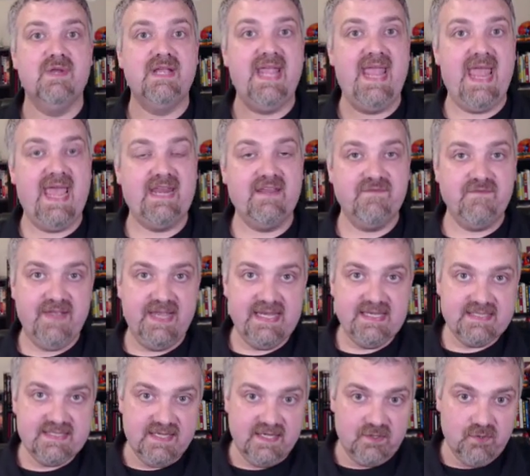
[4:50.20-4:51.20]
During
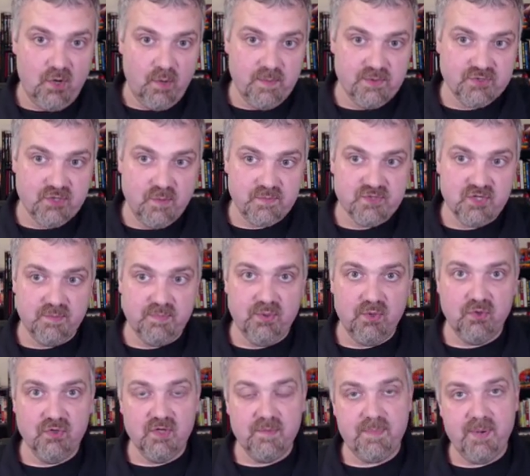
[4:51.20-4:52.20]
anaphase, the chromosomes are
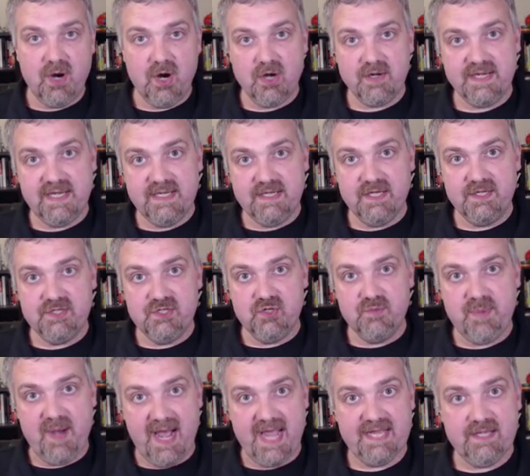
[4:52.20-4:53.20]
pulled apart into
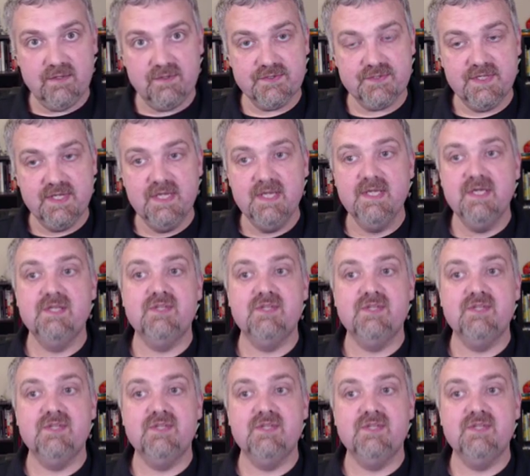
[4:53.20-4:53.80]
two piles.